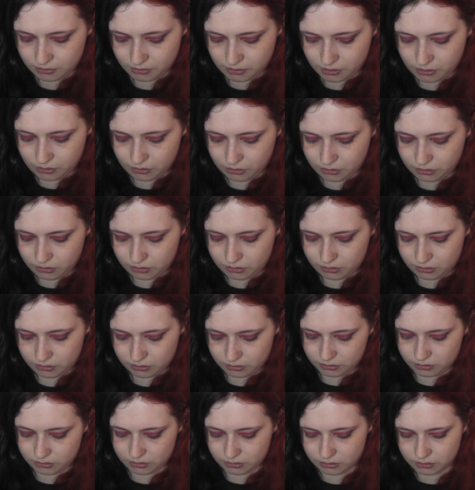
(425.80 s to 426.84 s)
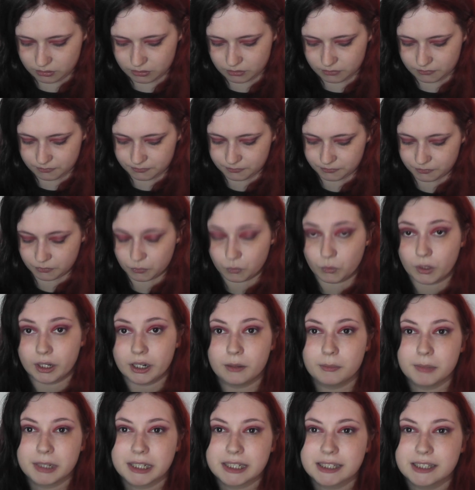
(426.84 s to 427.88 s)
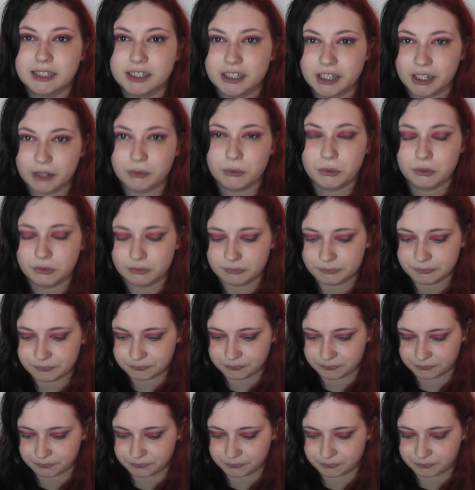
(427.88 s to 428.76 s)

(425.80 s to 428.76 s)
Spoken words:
So I thought, why not mix the two?